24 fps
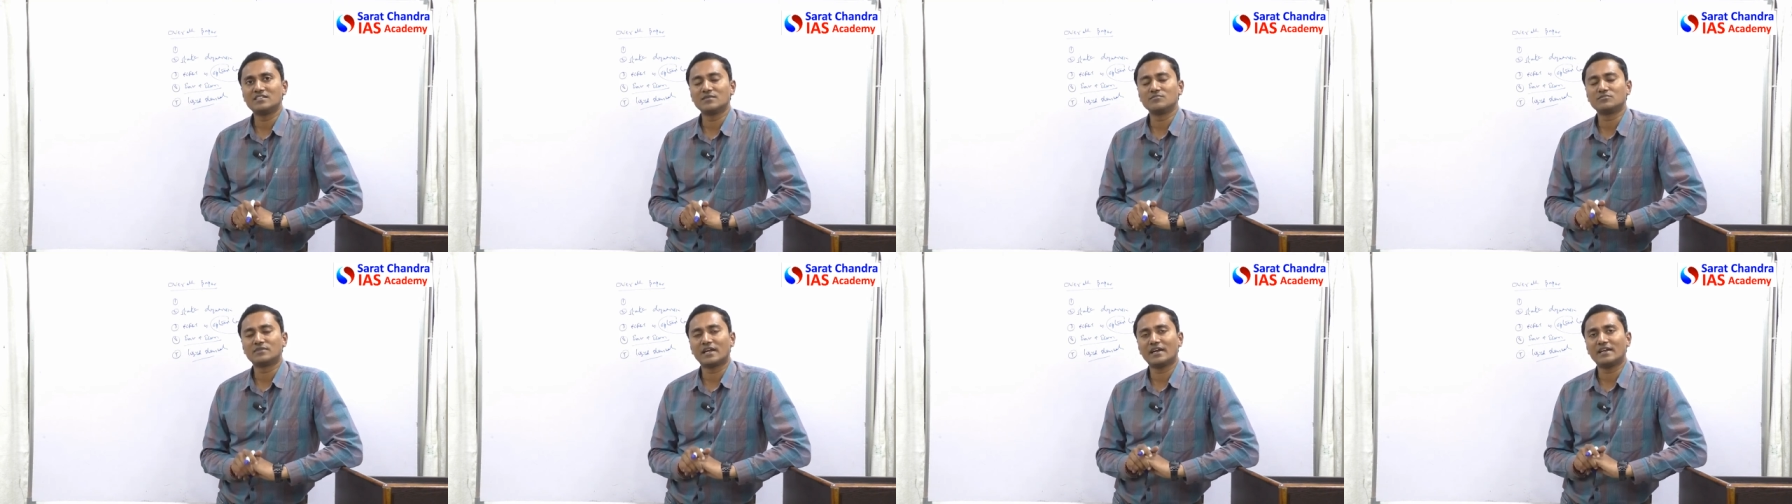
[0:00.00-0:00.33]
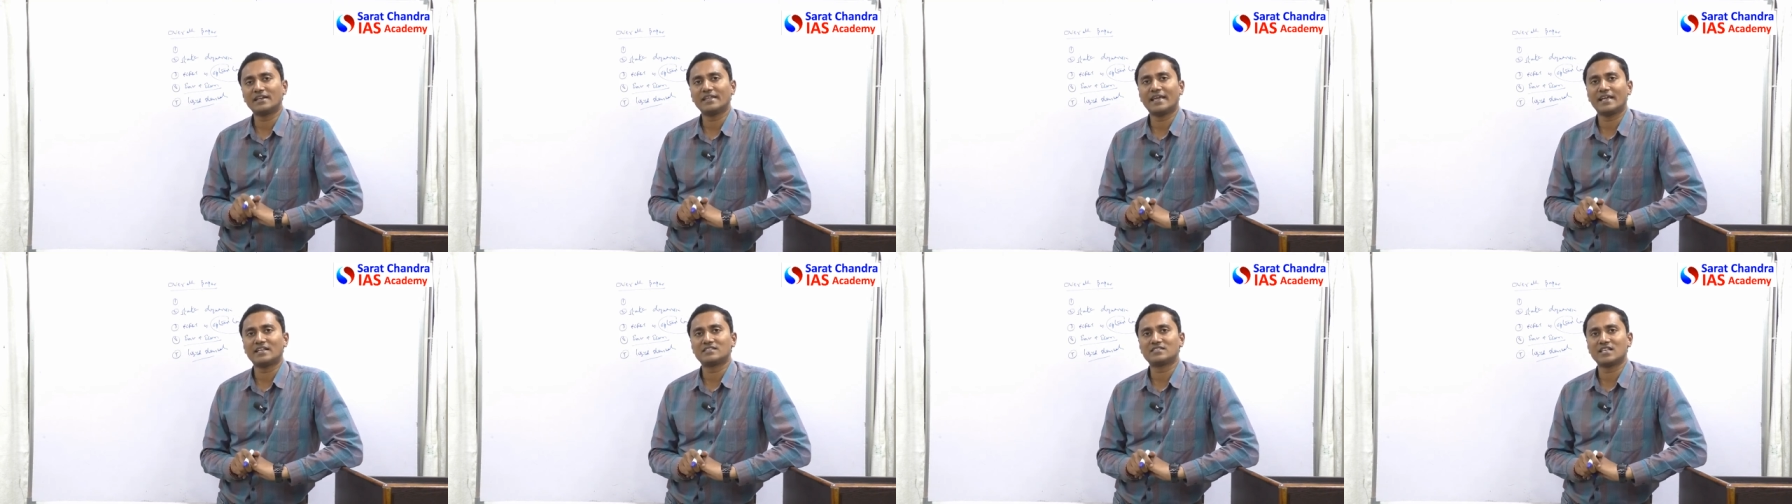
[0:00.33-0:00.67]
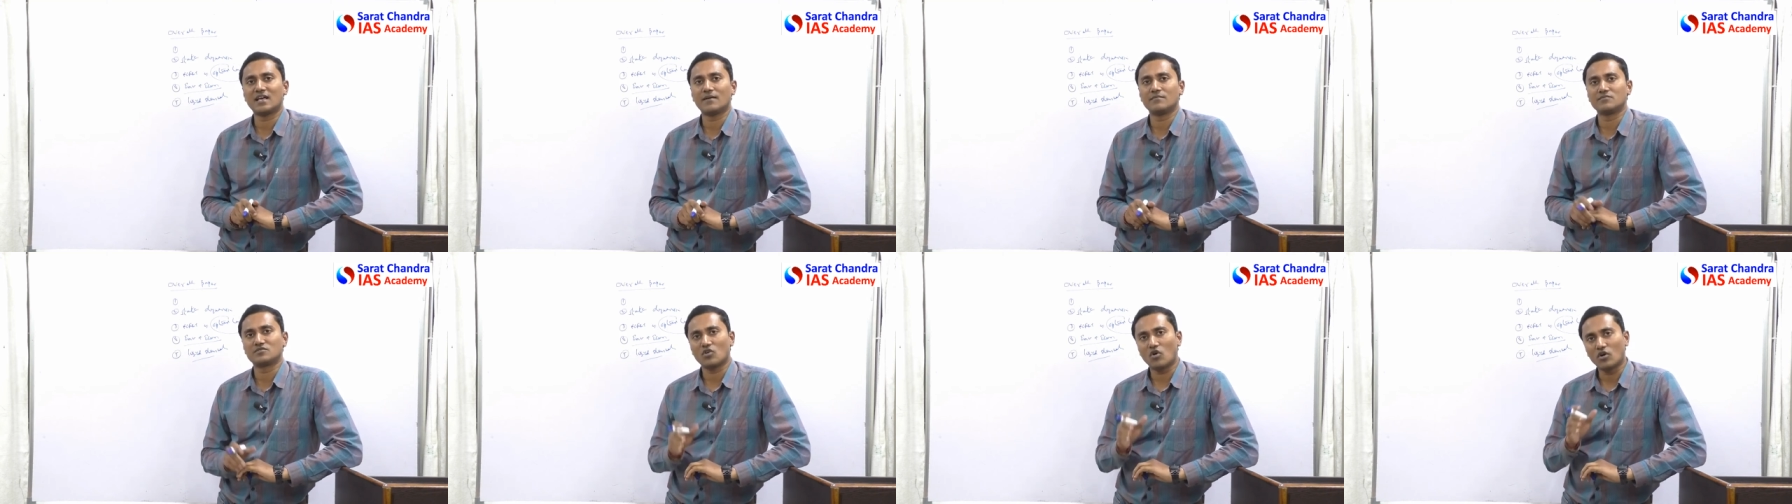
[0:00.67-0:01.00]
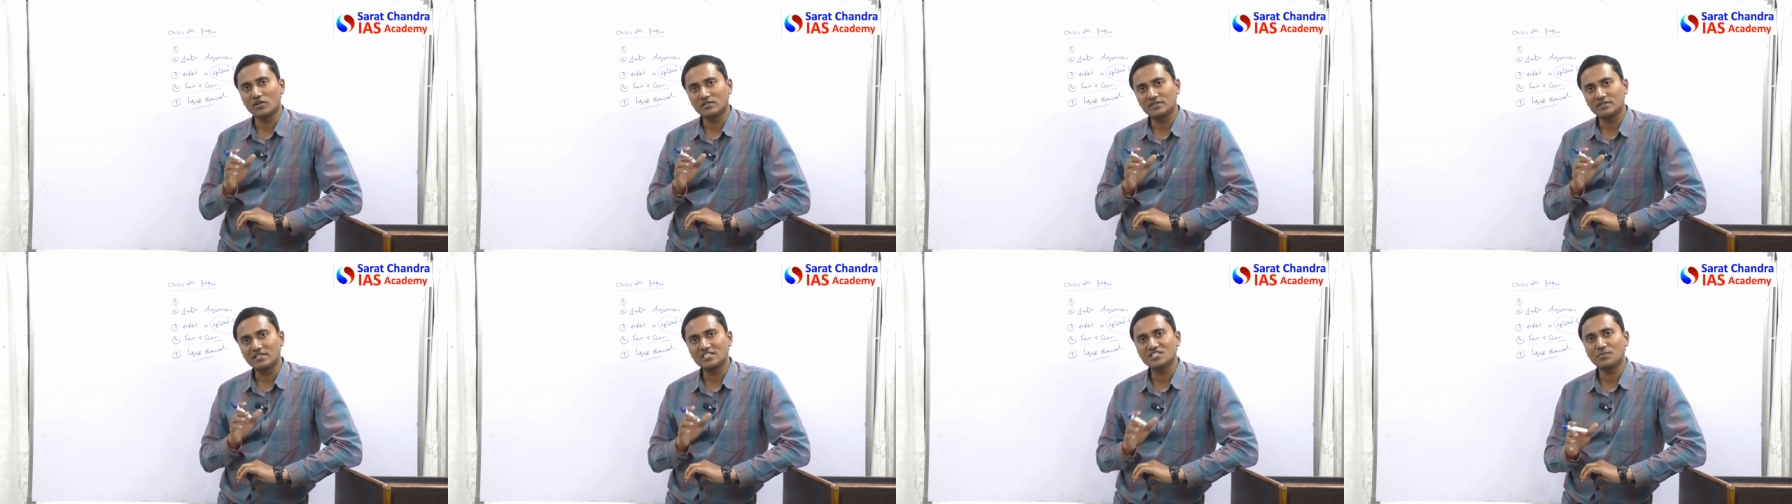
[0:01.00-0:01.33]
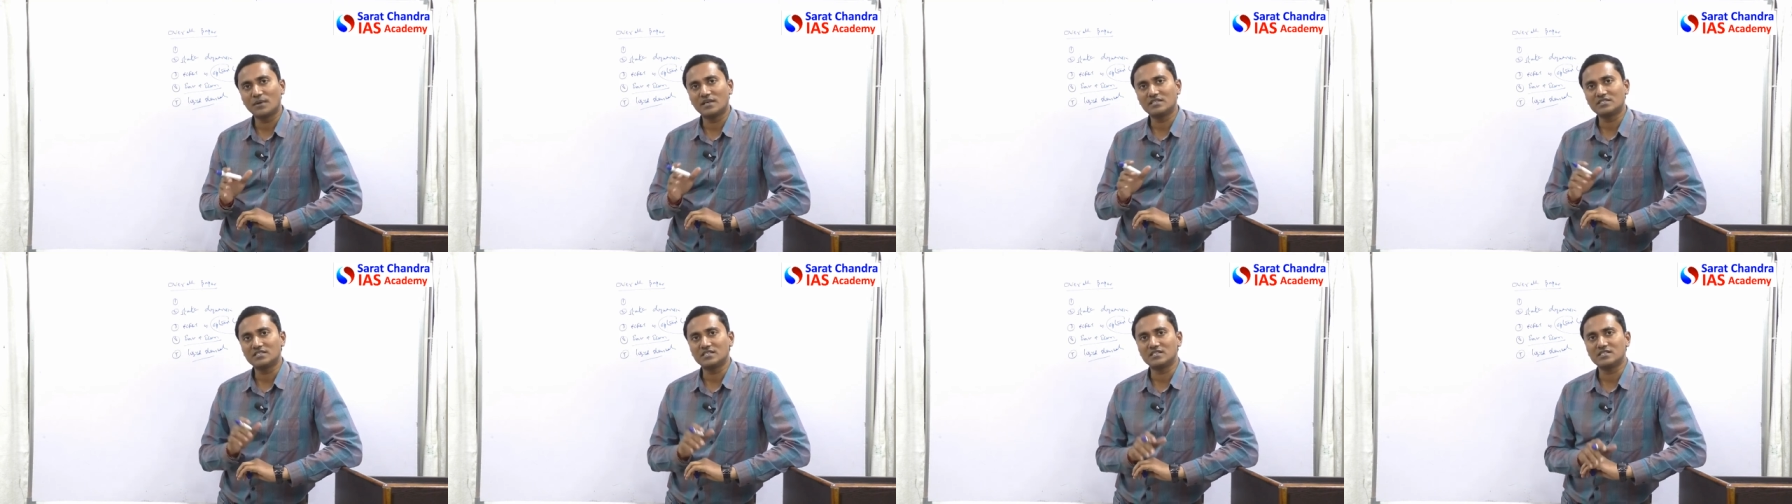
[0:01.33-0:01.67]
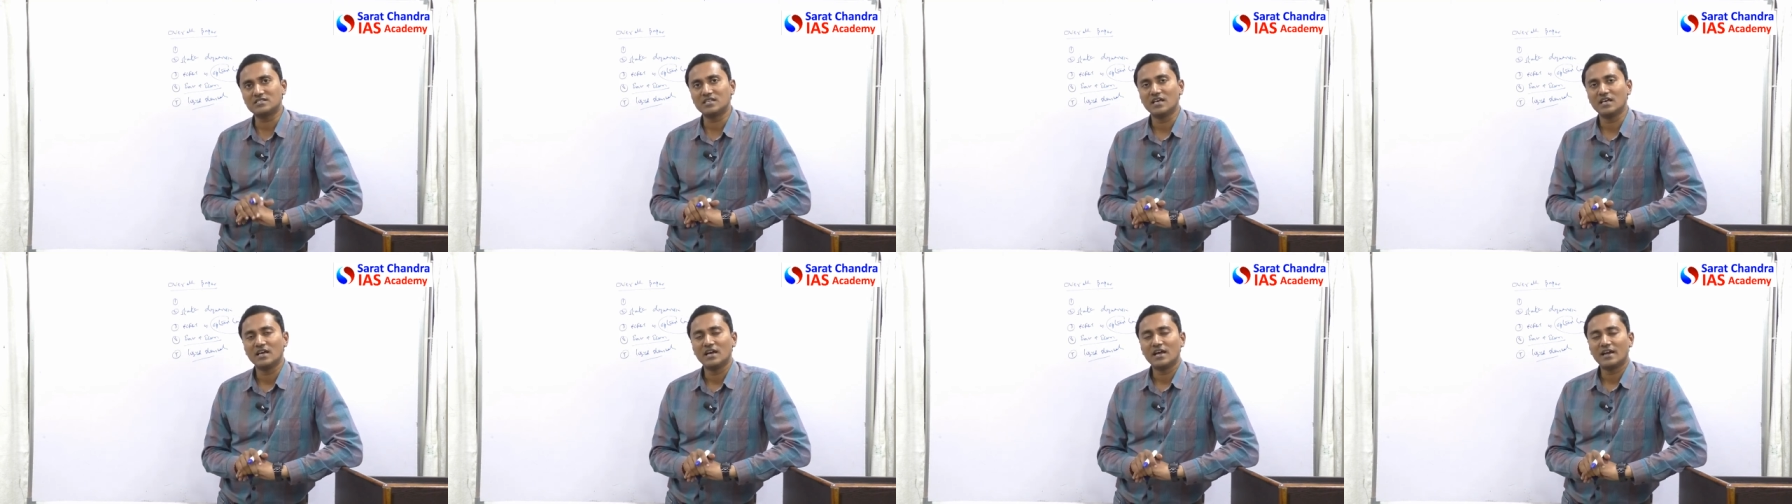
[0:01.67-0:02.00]
some 30 exams on this
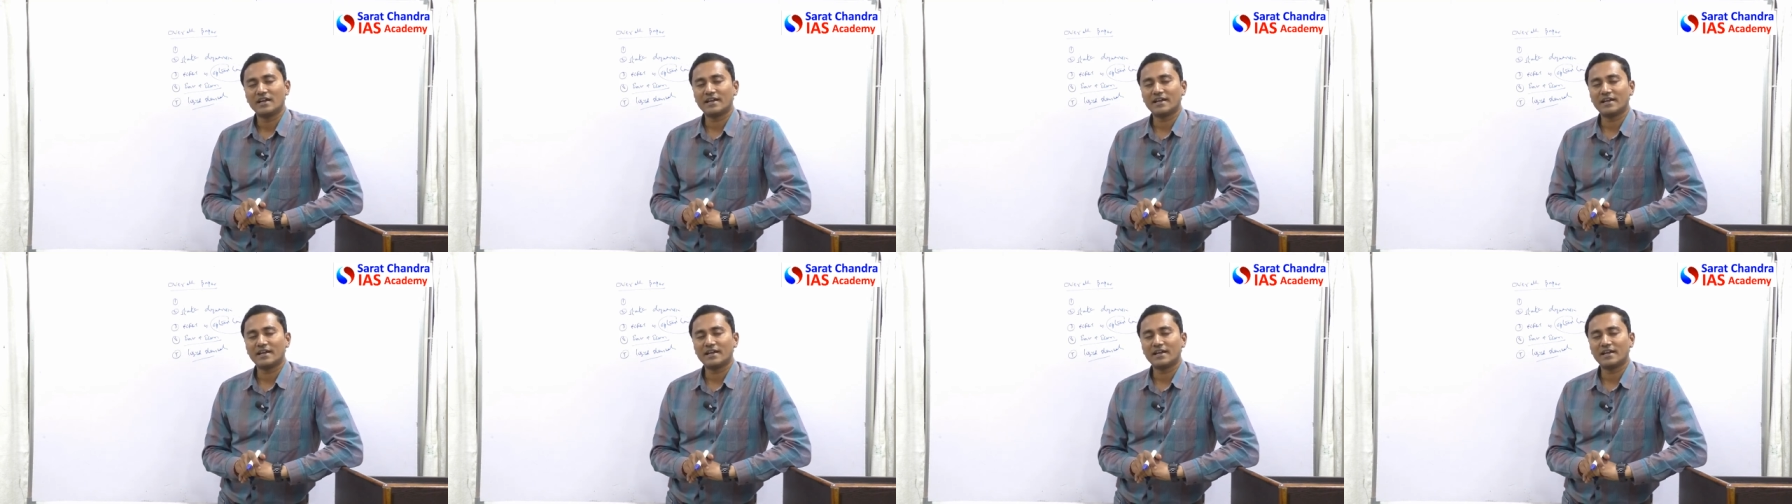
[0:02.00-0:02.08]
basis,